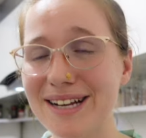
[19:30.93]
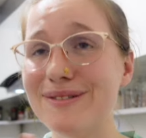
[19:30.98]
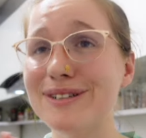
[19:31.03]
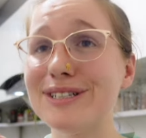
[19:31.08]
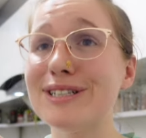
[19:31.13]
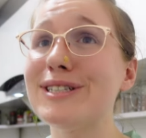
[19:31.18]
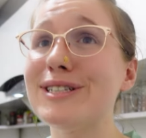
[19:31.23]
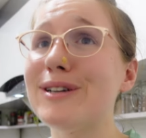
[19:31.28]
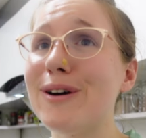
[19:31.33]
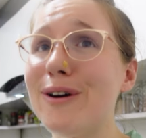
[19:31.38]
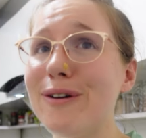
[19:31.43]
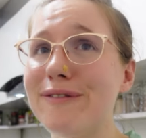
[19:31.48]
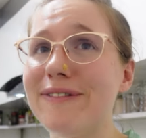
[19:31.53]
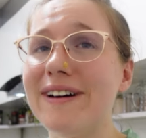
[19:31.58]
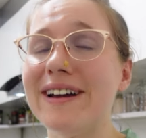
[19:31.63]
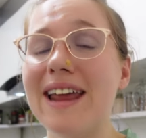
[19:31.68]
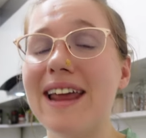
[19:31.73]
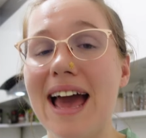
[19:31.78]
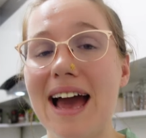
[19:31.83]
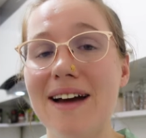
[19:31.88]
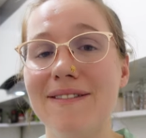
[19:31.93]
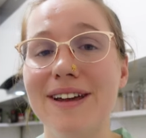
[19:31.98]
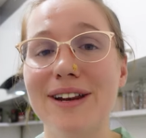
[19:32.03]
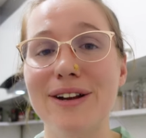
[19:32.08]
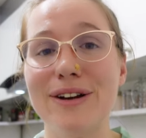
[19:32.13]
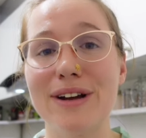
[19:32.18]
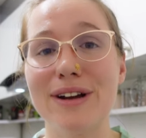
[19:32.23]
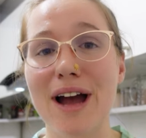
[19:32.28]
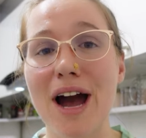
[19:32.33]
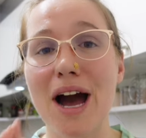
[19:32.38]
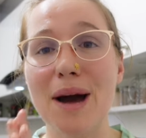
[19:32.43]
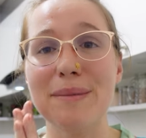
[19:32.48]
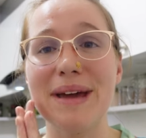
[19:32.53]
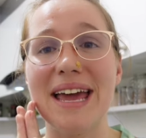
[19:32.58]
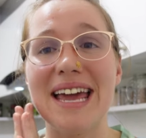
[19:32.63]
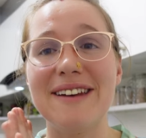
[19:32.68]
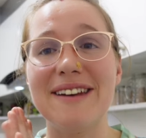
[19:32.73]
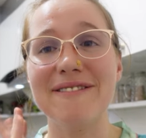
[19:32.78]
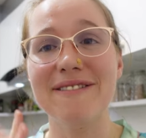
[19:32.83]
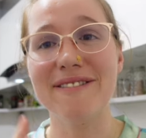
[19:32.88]
It was so fun having her come
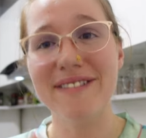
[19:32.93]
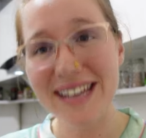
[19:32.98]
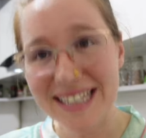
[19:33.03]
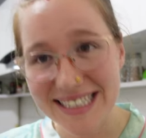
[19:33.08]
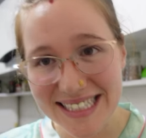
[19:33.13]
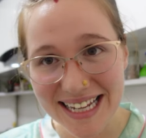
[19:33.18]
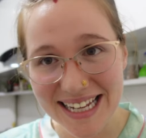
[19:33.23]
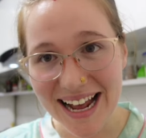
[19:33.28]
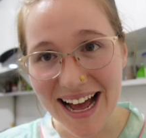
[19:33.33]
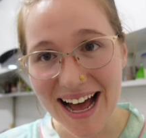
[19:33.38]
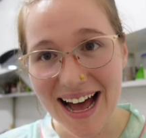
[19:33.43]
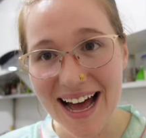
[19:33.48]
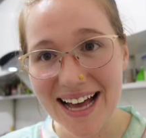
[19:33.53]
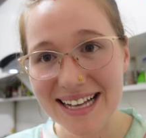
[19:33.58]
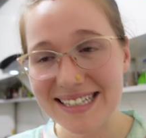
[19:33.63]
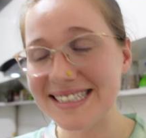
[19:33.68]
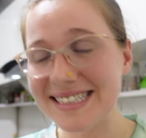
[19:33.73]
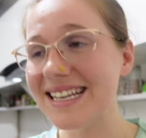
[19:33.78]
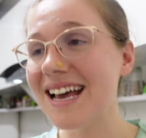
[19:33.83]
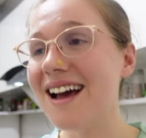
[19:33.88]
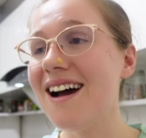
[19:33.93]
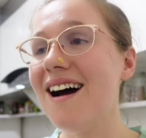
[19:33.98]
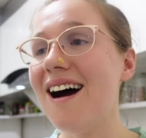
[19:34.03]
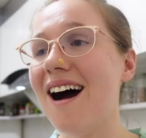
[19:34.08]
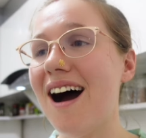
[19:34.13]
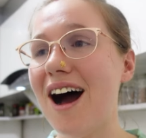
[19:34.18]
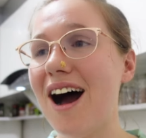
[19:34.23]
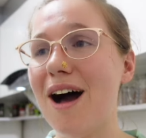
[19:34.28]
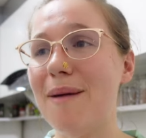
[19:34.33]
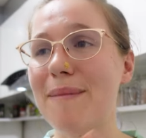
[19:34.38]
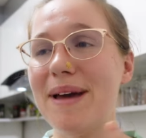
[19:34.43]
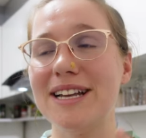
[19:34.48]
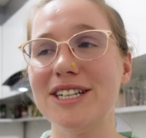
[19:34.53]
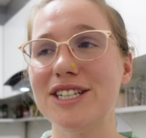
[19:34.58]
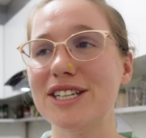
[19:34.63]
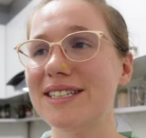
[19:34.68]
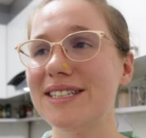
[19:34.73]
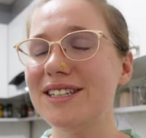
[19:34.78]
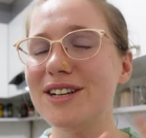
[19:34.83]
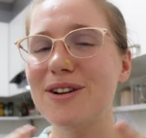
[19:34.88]
and visit us, and
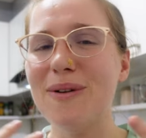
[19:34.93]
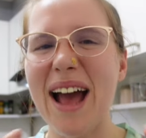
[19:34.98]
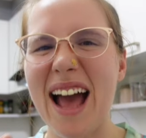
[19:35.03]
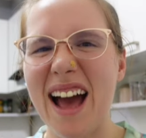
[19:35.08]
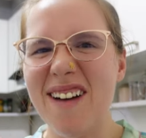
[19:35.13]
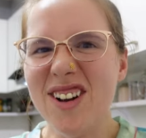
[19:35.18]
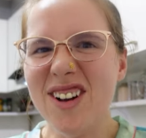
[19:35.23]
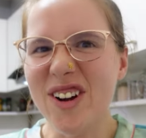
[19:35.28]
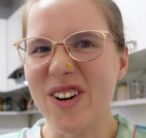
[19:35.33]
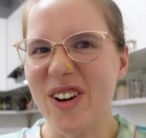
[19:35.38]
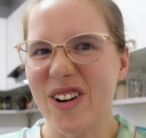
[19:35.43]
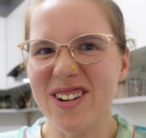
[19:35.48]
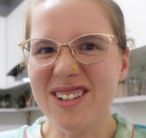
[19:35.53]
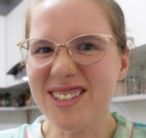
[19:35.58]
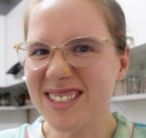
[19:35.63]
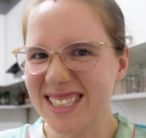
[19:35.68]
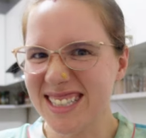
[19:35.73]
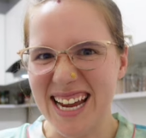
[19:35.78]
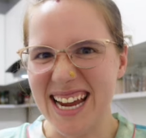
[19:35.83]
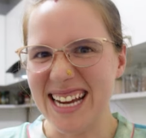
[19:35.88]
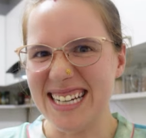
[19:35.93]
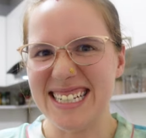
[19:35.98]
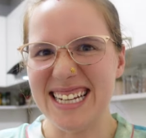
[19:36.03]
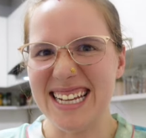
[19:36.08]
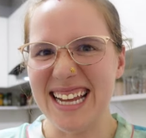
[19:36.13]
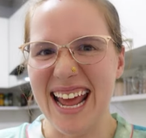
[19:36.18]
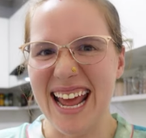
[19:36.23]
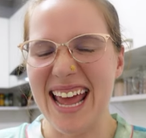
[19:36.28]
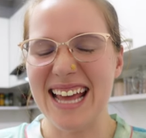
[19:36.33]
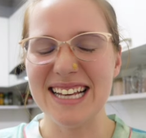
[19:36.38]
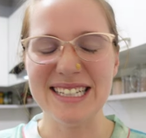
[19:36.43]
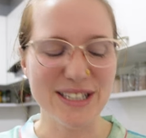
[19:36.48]
just, you know, have a girls' day today.